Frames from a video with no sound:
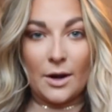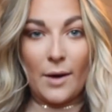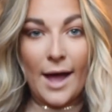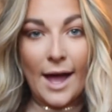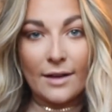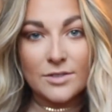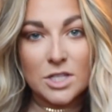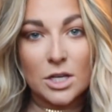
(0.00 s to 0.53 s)
don't
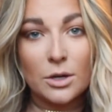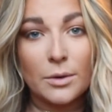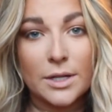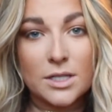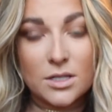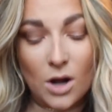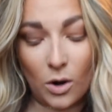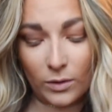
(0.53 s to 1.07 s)
have to.
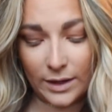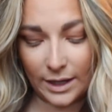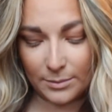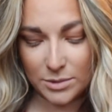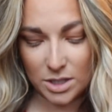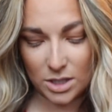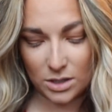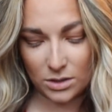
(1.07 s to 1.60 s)
It's totally
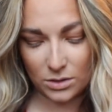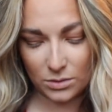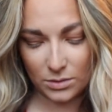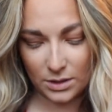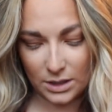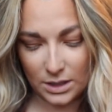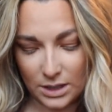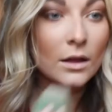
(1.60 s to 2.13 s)
up to you.